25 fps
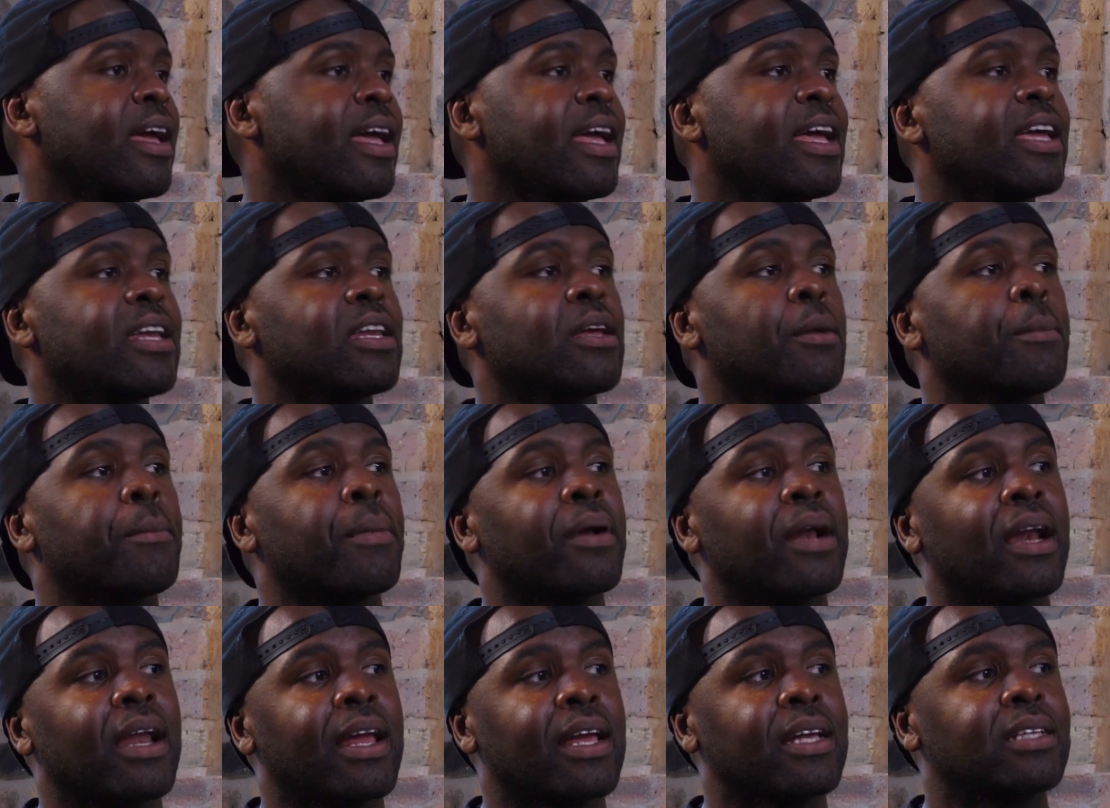in a
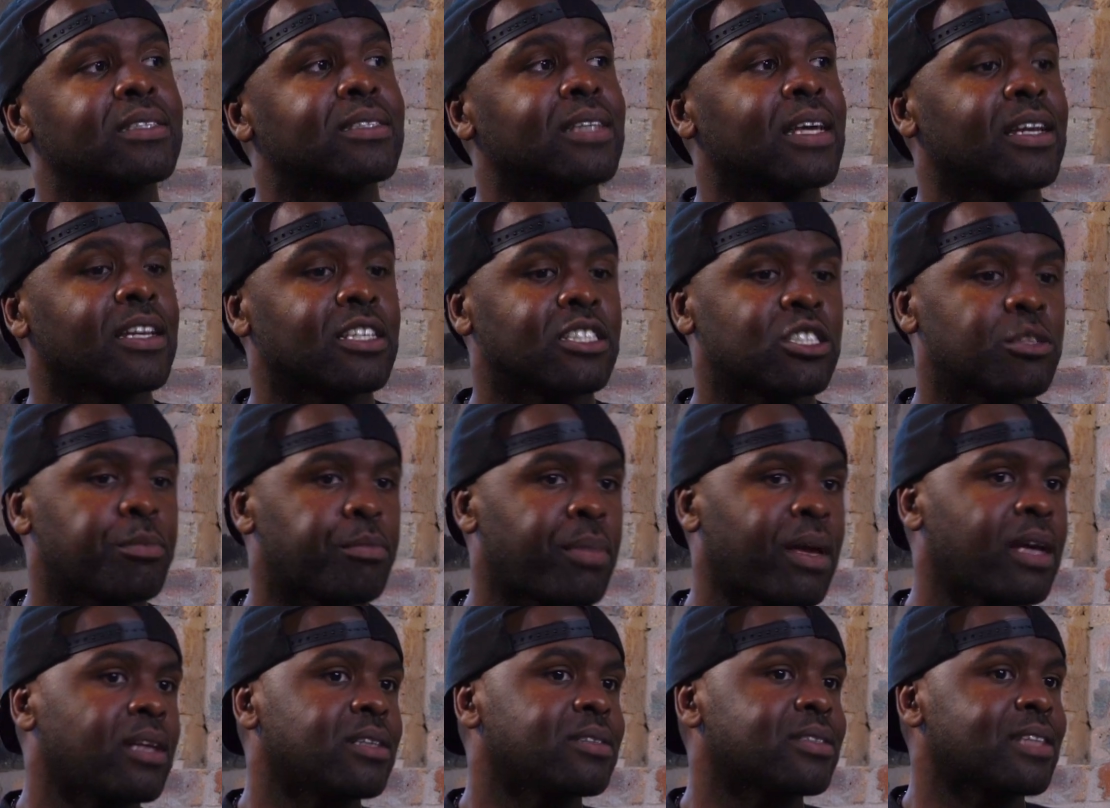place and a
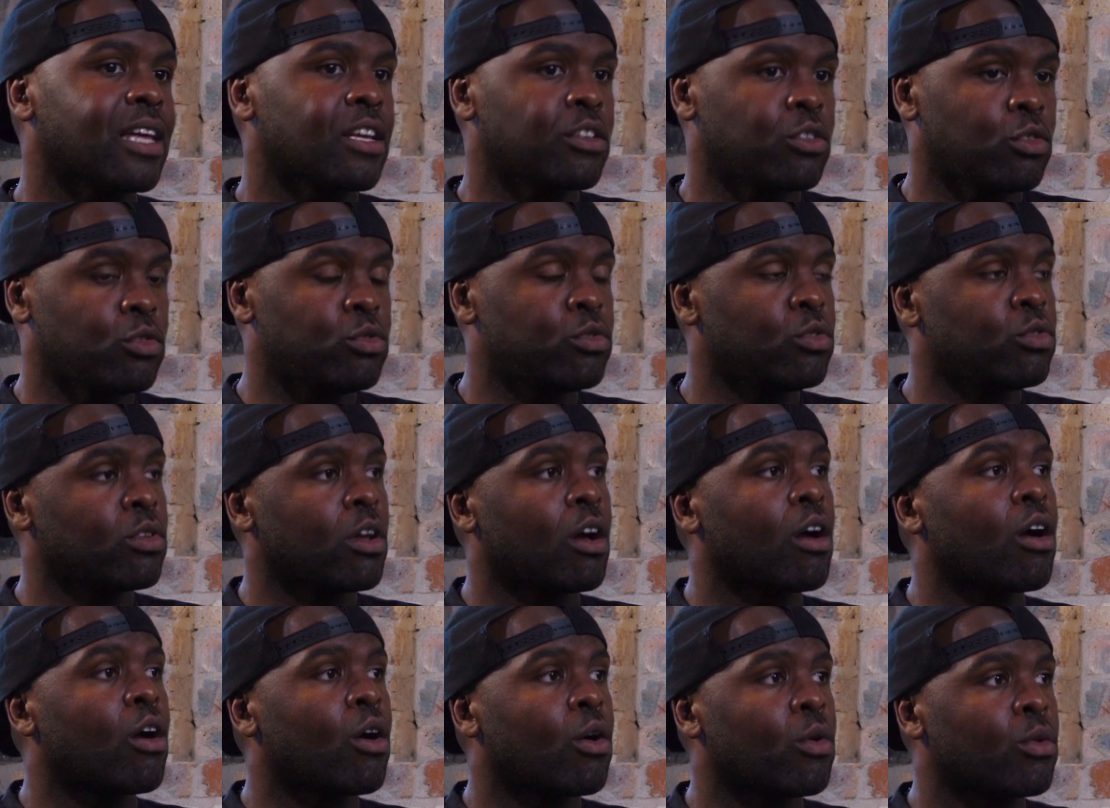space that you do
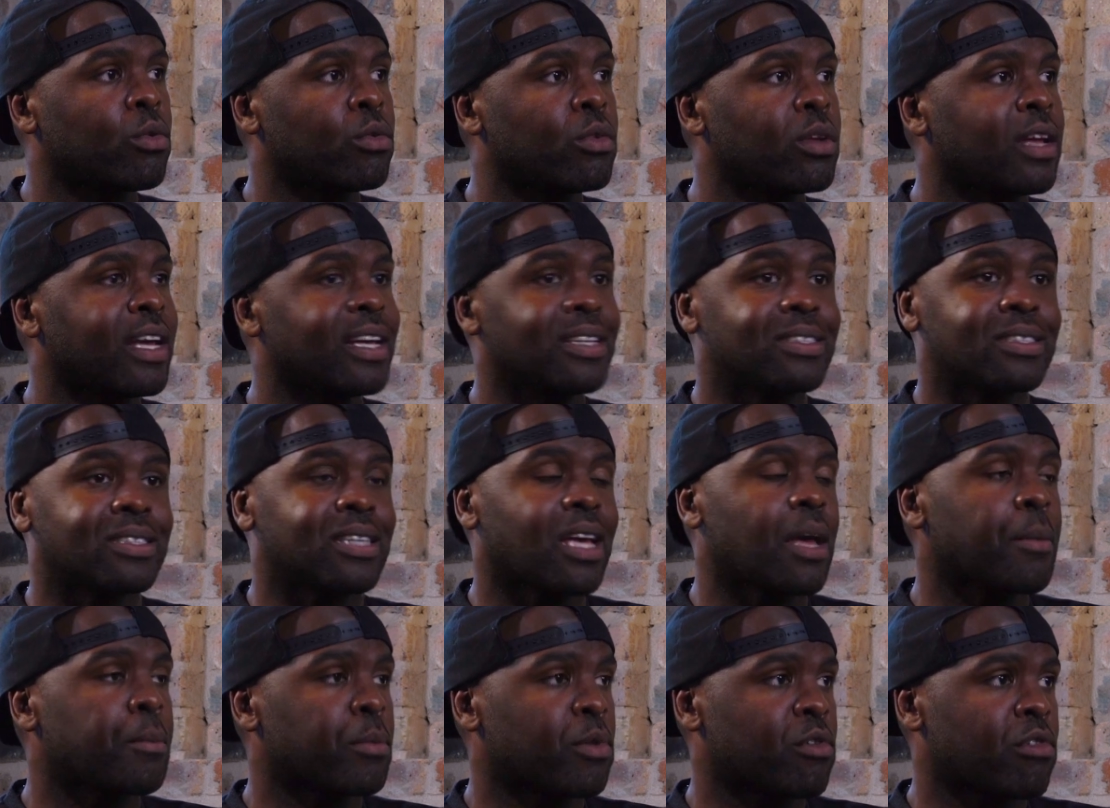not own is
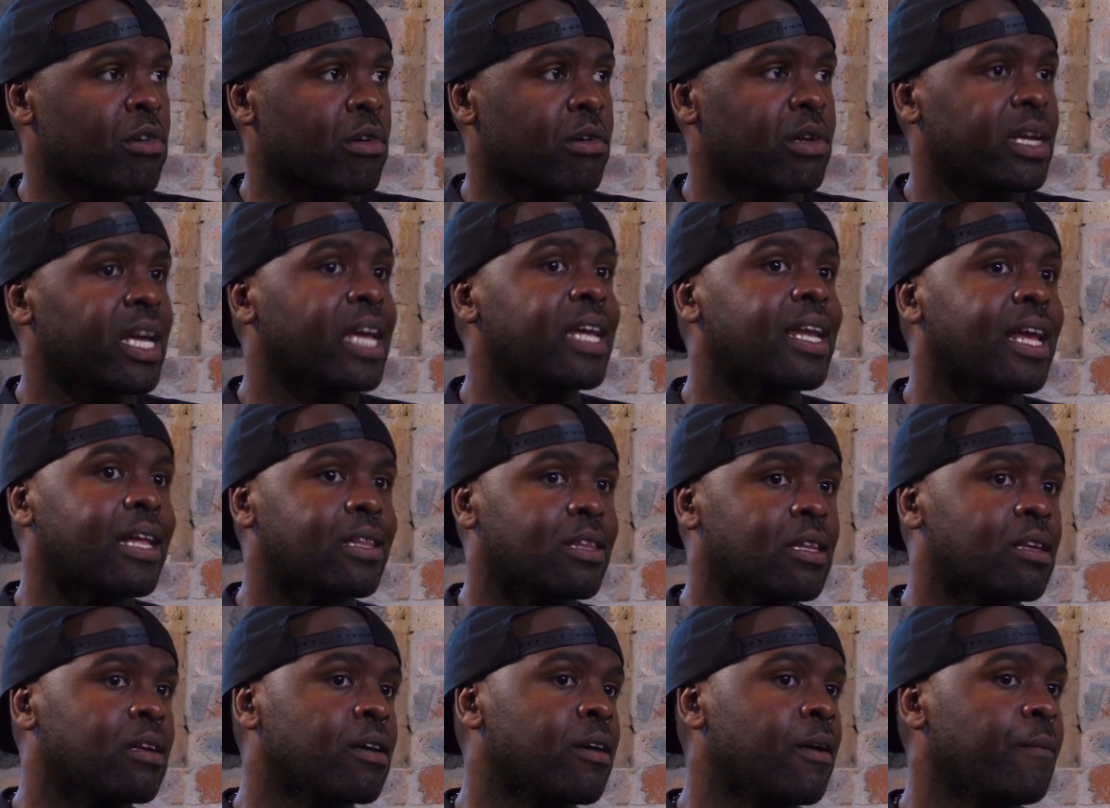temporary and
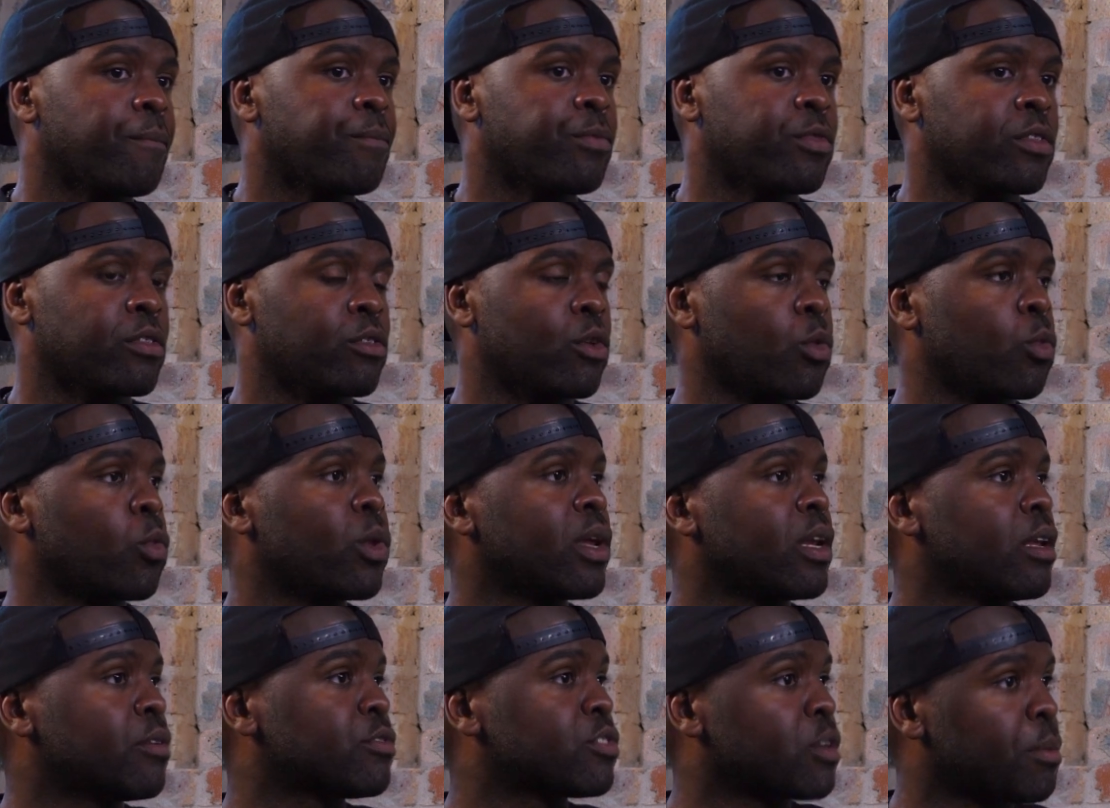at the
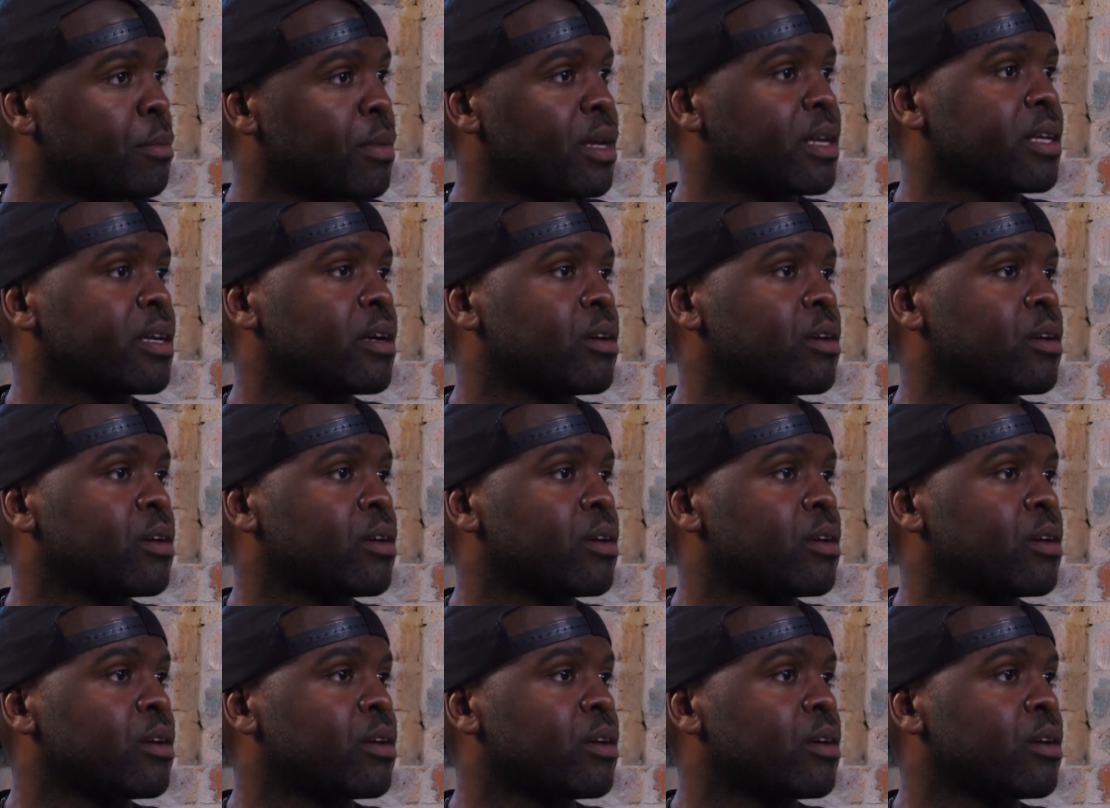will of somebody